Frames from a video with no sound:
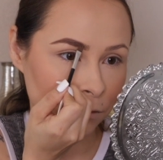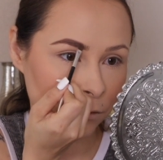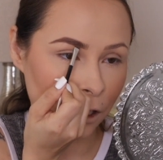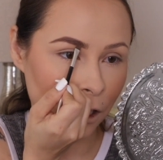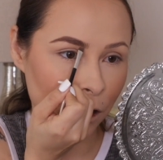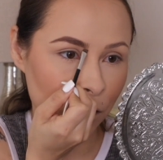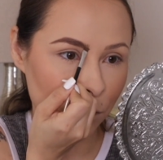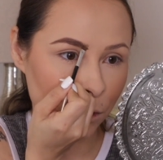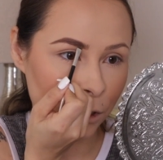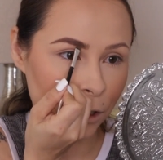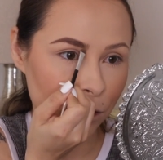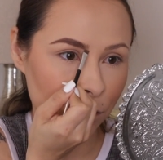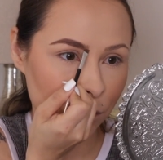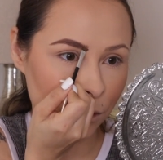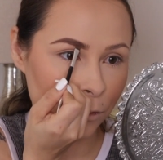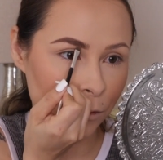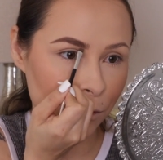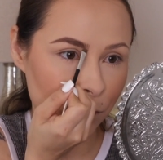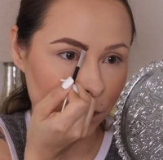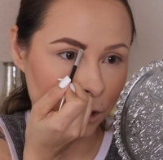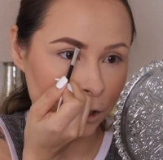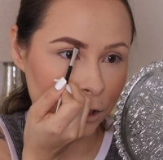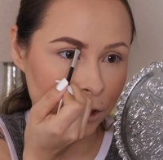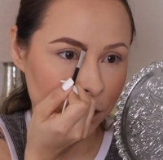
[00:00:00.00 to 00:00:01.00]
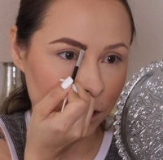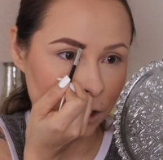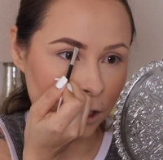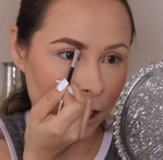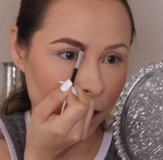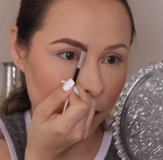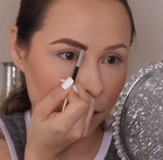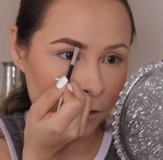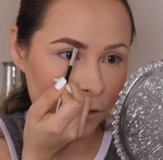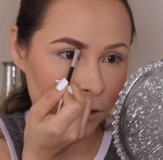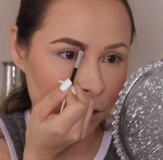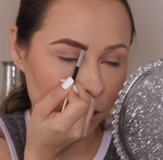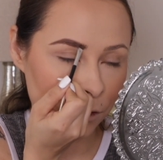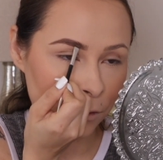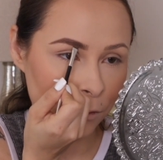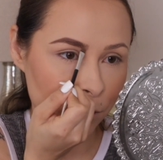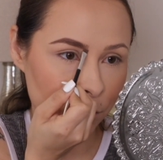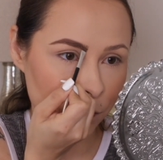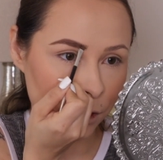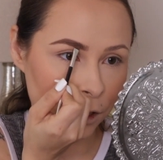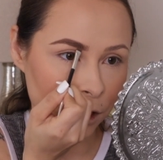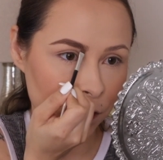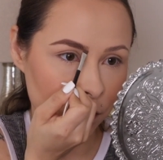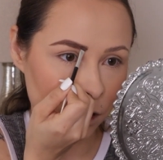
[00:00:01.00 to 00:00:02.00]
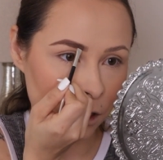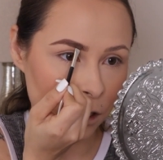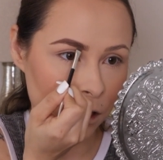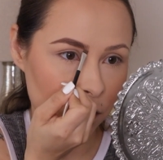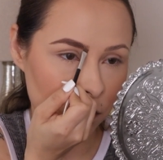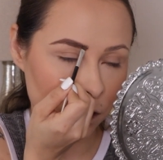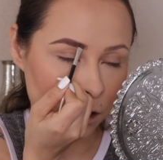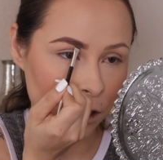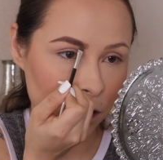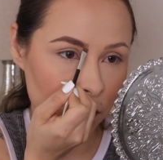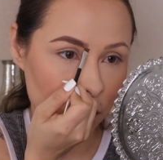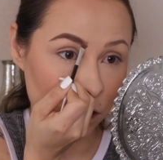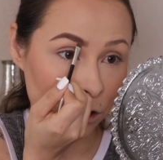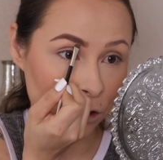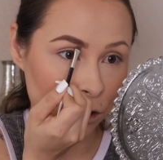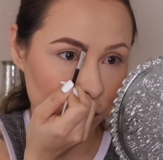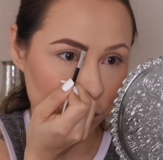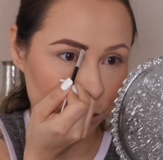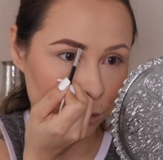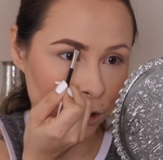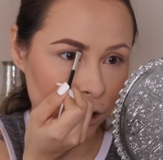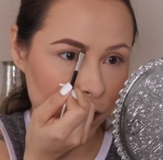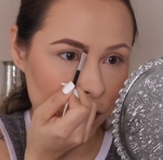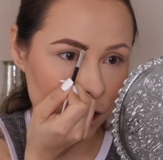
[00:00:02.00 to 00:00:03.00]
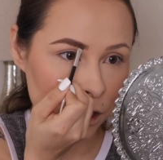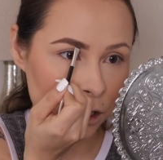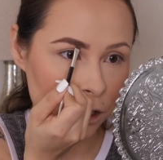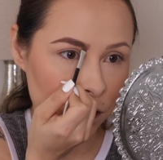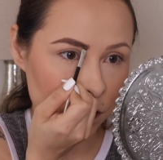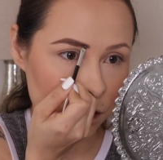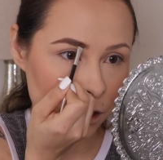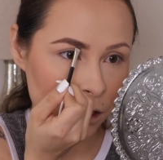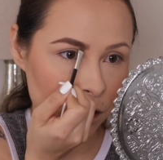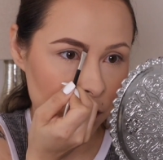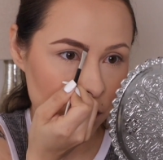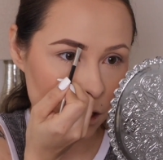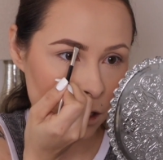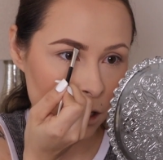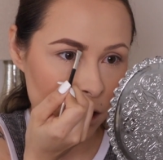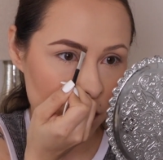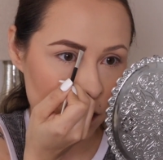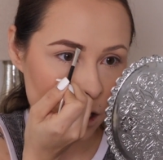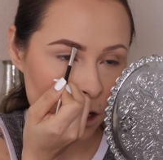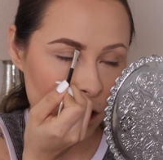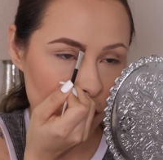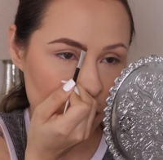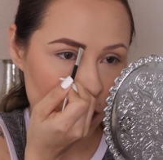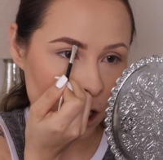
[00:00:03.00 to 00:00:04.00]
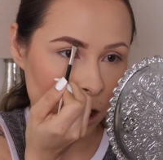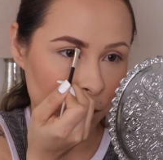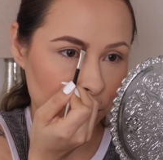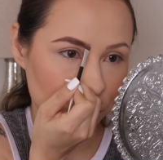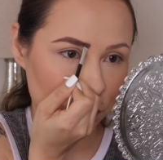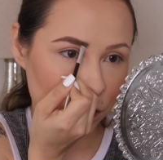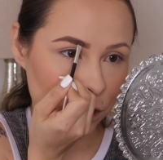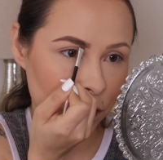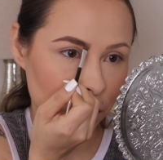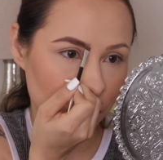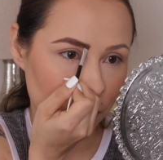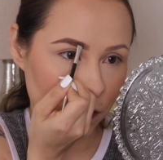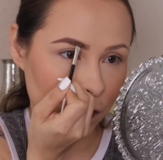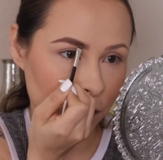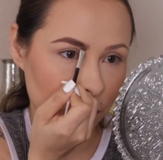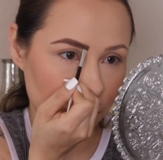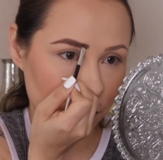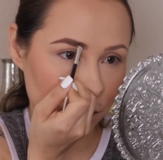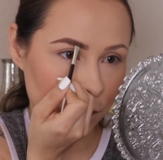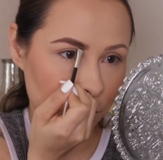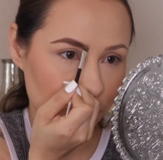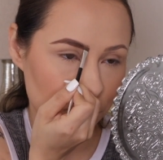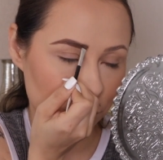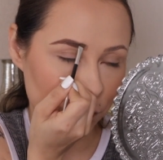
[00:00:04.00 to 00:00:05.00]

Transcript: Now with what's left with on the brush, I'm just gonna